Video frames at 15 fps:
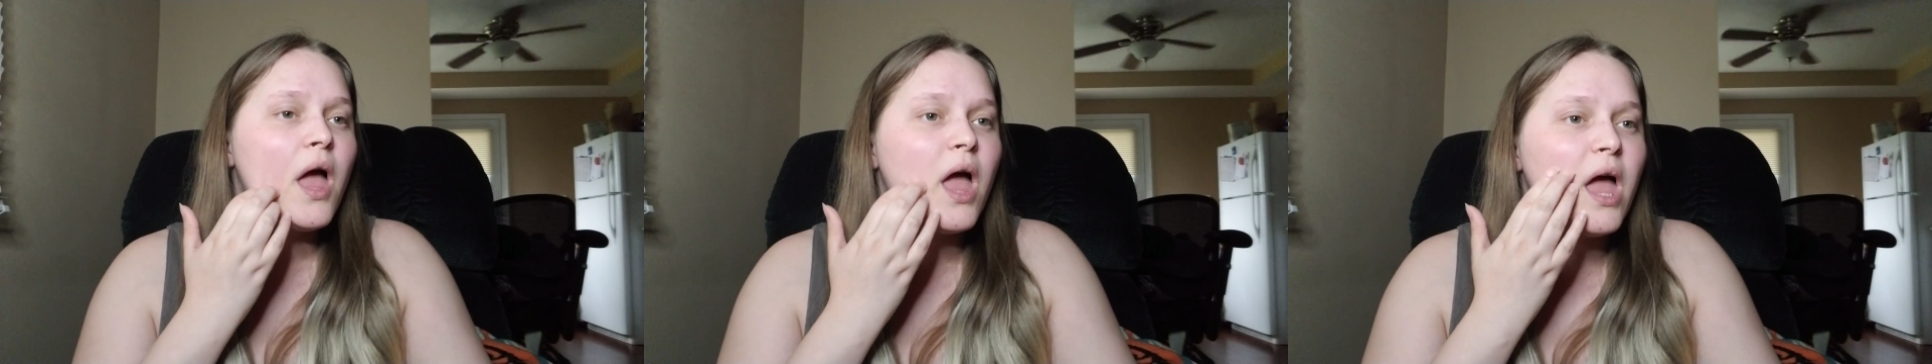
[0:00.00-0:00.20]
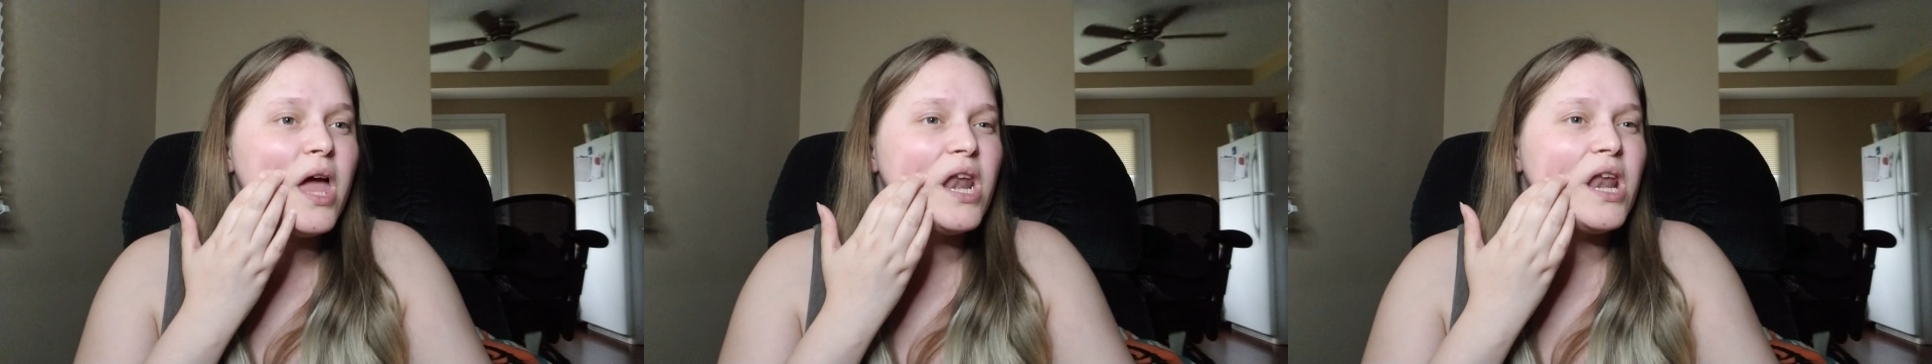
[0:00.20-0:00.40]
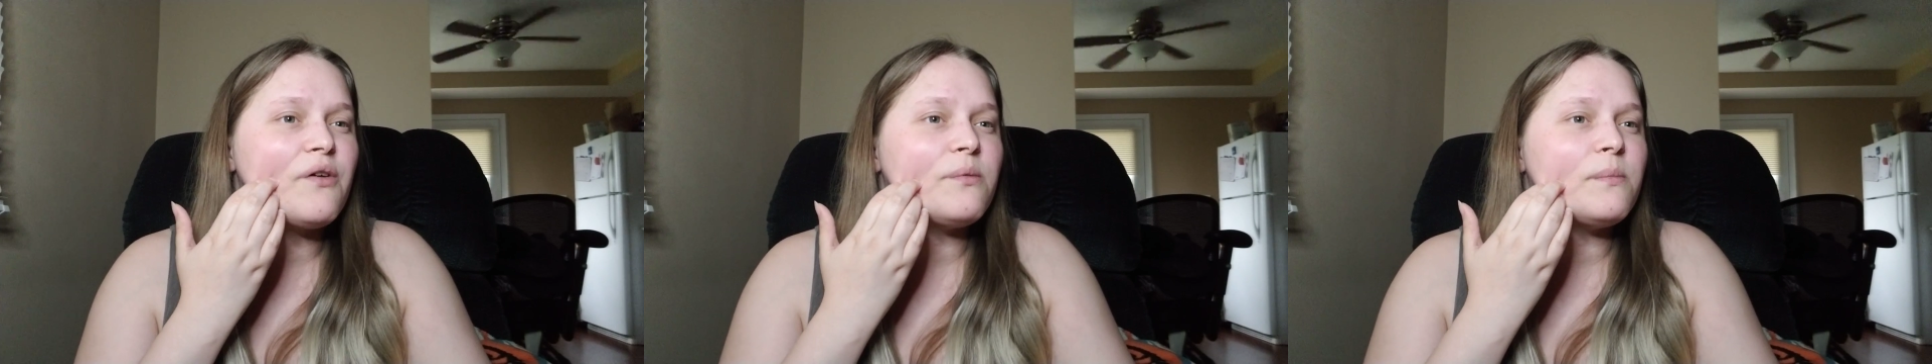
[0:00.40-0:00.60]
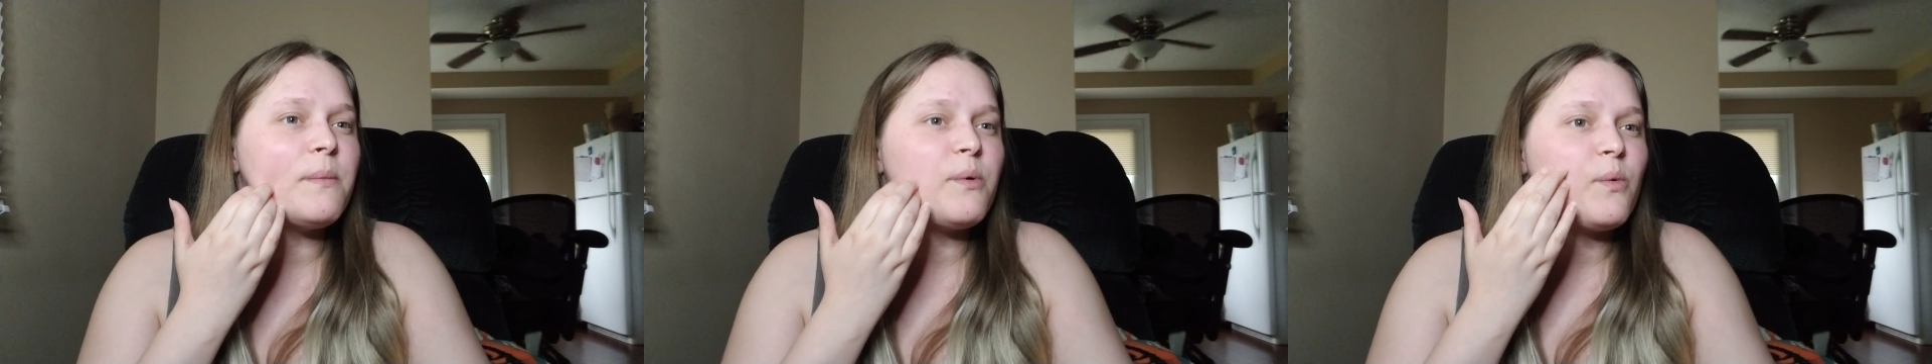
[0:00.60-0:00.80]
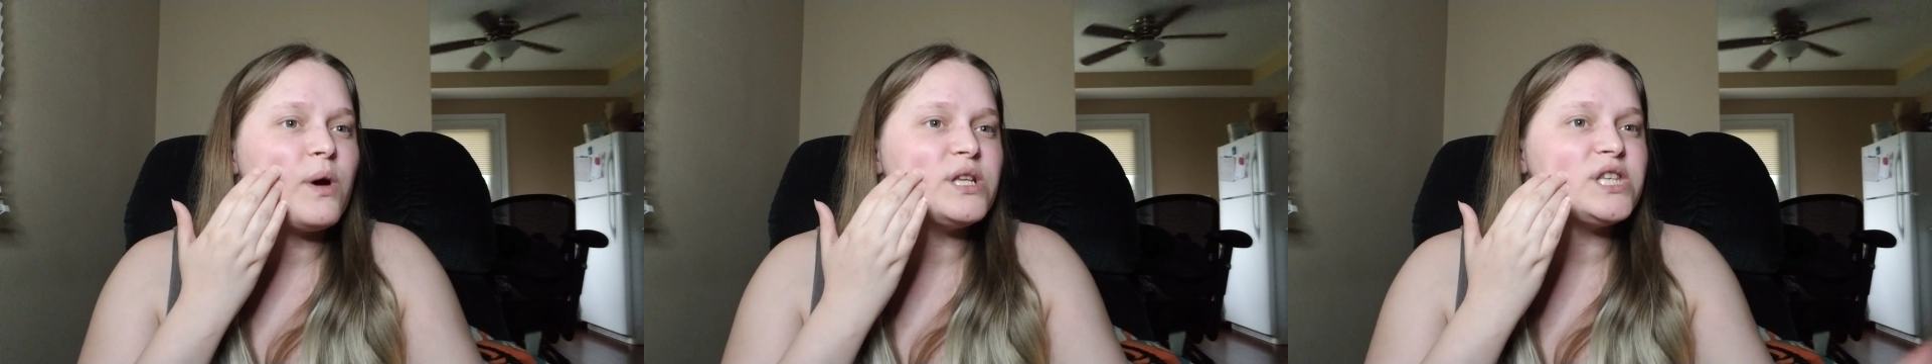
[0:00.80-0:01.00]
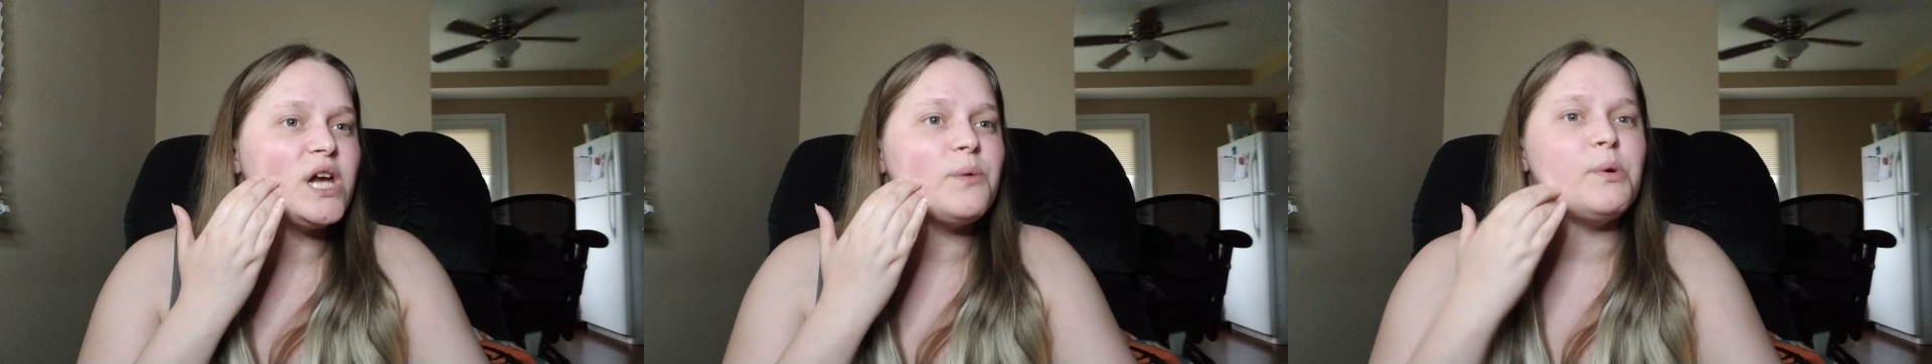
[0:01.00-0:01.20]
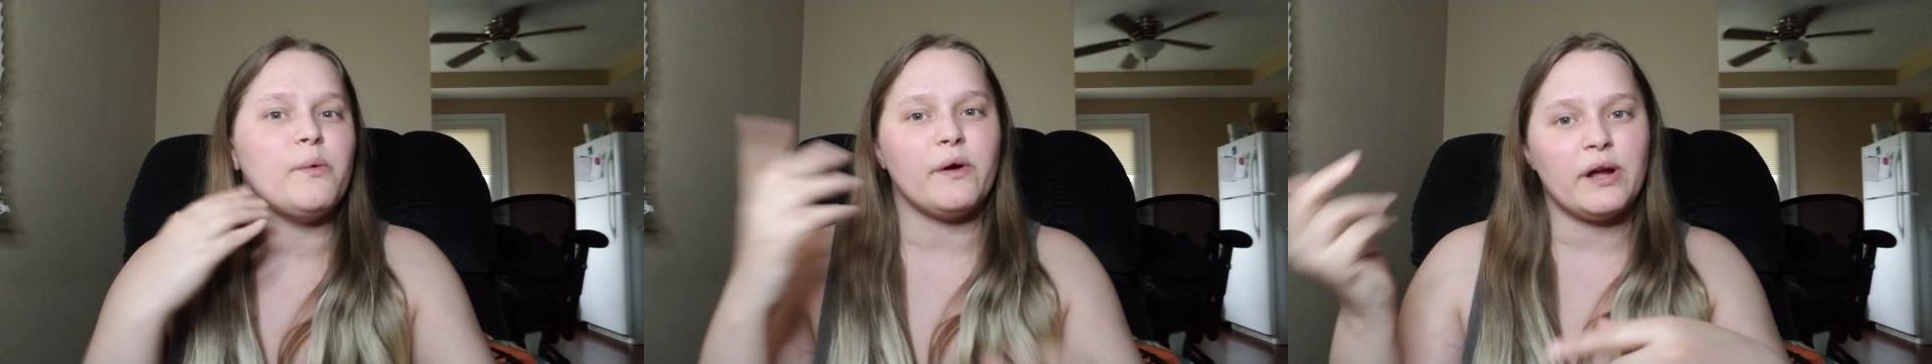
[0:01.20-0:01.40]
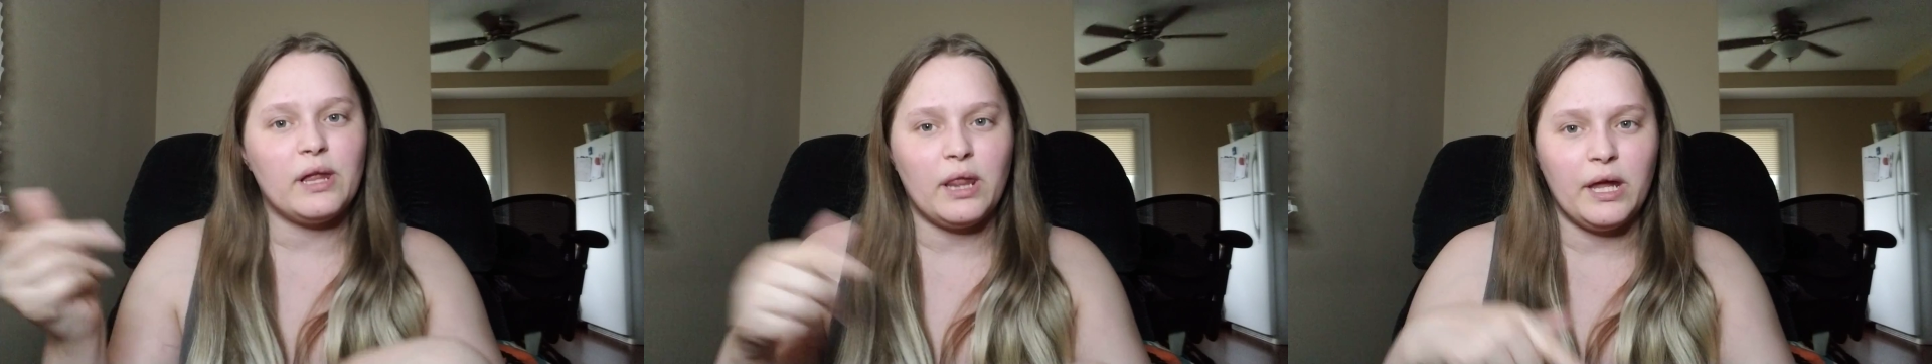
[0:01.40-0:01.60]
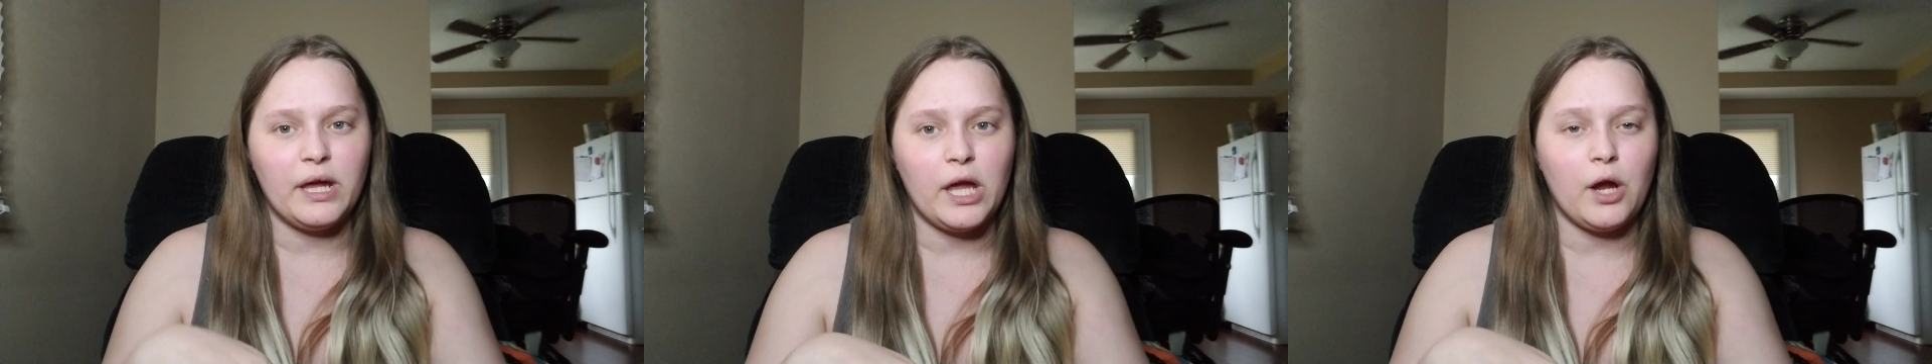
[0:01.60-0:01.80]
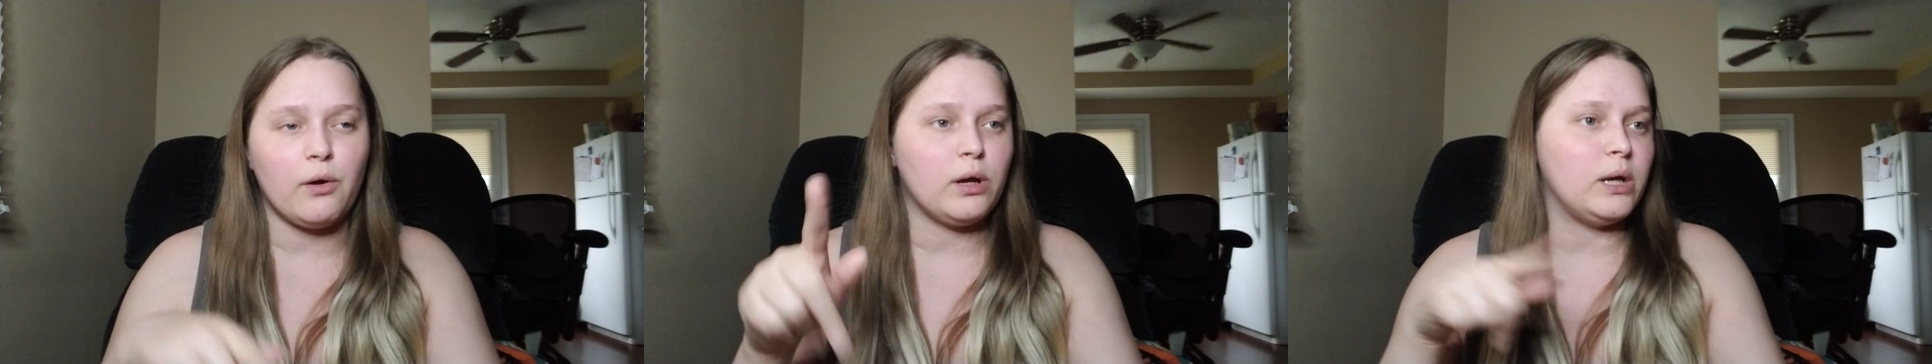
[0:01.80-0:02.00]
And I remember one time we were at Lake
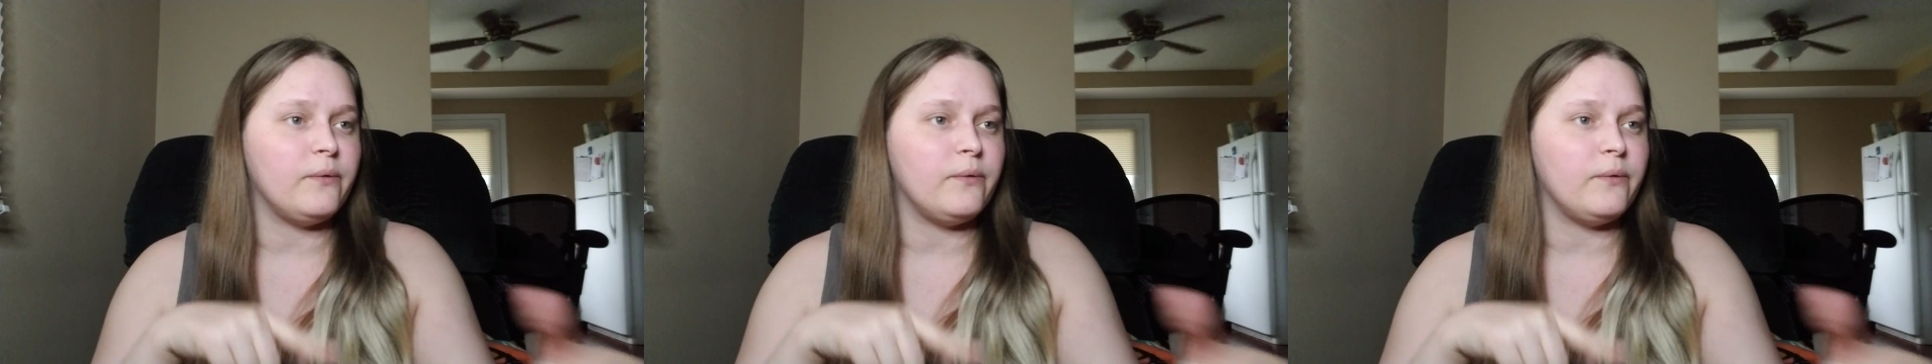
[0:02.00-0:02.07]
Erie.